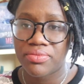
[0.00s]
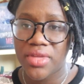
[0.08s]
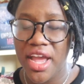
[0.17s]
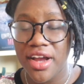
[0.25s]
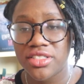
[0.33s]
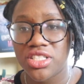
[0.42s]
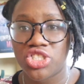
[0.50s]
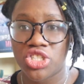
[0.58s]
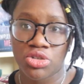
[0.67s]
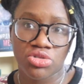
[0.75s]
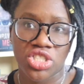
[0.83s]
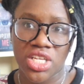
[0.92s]
heritage and
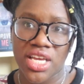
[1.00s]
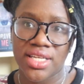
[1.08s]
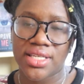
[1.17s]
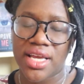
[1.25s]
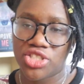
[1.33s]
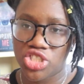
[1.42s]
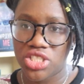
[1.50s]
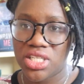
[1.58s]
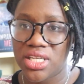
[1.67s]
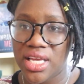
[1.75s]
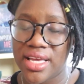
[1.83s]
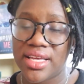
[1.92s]
who she is, and
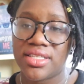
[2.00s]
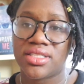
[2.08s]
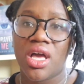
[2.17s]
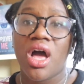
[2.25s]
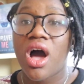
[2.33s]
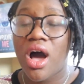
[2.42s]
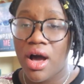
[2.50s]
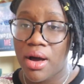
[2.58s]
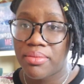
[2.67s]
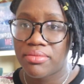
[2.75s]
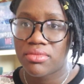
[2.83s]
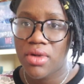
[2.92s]
she is
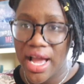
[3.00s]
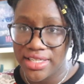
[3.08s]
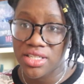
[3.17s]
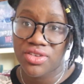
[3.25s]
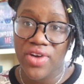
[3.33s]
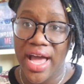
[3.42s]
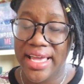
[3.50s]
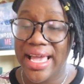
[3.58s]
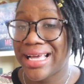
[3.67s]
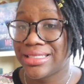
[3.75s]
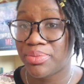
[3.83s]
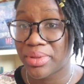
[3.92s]
identifying
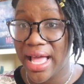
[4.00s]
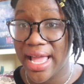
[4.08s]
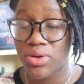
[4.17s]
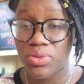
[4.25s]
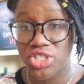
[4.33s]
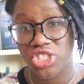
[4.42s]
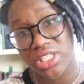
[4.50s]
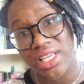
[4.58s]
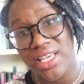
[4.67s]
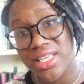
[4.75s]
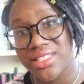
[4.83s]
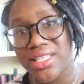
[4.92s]
as black, which
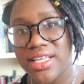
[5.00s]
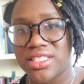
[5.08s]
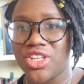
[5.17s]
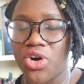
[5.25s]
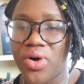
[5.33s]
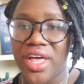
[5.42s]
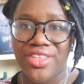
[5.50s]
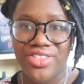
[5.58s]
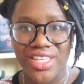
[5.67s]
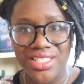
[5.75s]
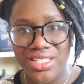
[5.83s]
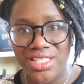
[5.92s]
she is. And so
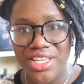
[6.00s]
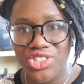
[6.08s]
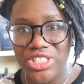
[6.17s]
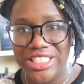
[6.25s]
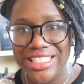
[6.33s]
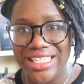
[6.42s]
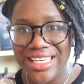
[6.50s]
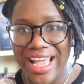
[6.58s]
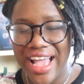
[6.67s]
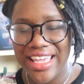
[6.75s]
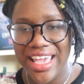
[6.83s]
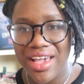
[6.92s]
this is interesting.
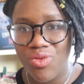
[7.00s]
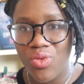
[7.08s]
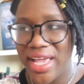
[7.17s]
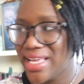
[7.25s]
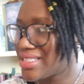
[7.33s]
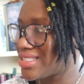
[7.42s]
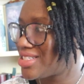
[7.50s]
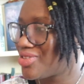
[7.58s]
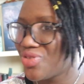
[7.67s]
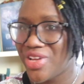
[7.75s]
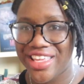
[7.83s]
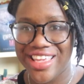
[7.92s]
I can't wait
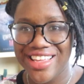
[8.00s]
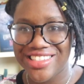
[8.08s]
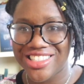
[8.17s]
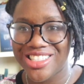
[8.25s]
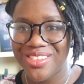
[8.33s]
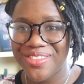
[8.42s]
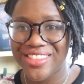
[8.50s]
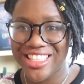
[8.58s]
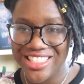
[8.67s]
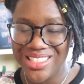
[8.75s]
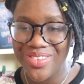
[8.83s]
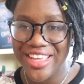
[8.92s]
to get to
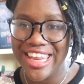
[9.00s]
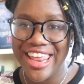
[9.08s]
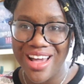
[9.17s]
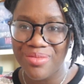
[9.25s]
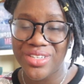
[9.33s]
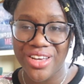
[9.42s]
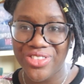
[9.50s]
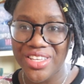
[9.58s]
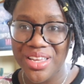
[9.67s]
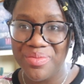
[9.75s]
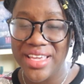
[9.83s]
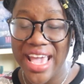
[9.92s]
this one, and I'm definitely
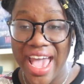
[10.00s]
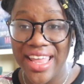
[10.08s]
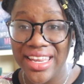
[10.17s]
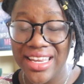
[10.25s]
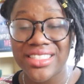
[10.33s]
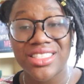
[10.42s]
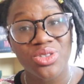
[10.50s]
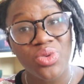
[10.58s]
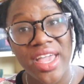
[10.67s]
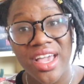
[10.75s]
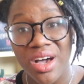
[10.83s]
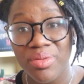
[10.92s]
going to be adding it to
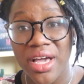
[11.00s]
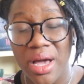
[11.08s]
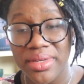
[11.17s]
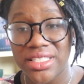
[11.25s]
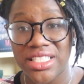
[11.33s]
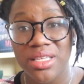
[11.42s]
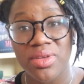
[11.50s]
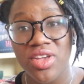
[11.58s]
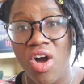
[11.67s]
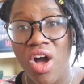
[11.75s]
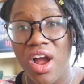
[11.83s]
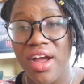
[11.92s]
a upcoming
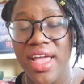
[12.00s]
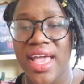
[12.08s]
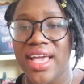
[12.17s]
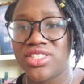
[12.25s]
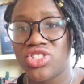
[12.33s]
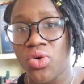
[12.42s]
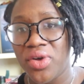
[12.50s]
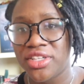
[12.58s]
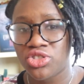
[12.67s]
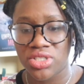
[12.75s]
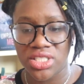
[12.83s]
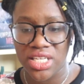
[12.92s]
TBR. It's so
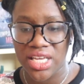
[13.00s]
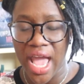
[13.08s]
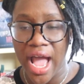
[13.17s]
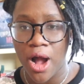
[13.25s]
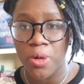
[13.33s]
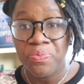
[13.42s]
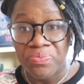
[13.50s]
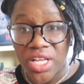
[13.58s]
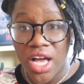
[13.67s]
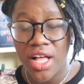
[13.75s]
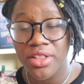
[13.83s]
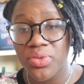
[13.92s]
interesting how
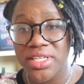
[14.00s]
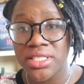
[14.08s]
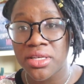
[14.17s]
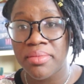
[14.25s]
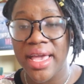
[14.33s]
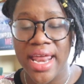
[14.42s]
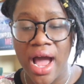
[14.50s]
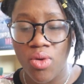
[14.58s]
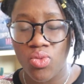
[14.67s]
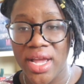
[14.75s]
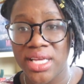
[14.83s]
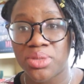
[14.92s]
colorism and how
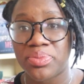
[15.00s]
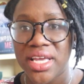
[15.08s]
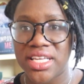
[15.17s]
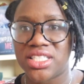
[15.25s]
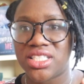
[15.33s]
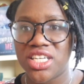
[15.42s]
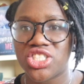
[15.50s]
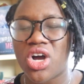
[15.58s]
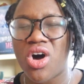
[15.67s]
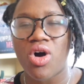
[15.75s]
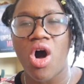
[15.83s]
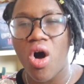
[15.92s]
race plays such a
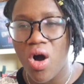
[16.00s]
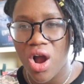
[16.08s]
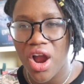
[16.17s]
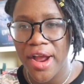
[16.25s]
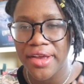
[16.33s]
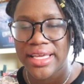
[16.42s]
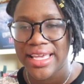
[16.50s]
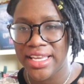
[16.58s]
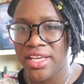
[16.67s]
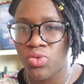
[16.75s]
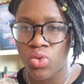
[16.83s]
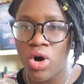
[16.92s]

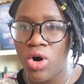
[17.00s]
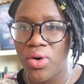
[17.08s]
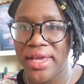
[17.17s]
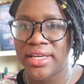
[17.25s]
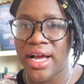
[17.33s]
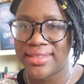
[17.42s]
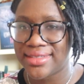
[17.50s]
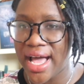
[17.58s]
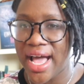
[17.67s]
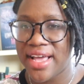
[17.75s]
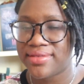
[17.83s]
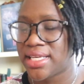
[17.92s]
hard-hitting role in our
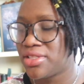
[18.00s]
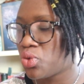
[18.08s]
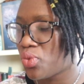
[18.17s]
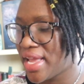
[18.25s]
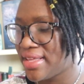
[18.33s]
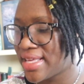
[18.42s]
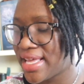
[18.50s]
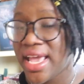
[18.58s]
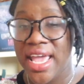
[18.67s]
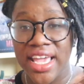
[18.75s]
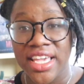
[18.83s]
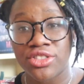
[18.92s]
lives, and the way that
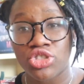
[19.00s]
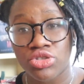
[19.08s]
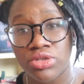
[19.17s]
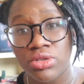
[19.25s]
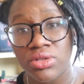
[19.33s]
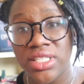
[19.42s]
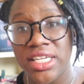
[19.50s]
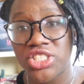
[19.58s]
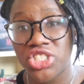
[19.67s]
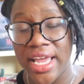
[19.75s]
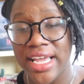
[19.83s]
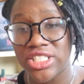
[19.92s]
it can truly
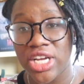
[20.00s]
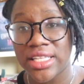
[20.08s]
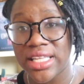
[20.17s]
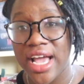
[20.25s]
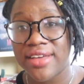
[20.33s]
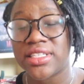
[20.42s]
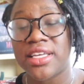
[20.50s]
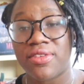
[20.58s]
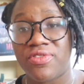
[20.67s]
change our lives and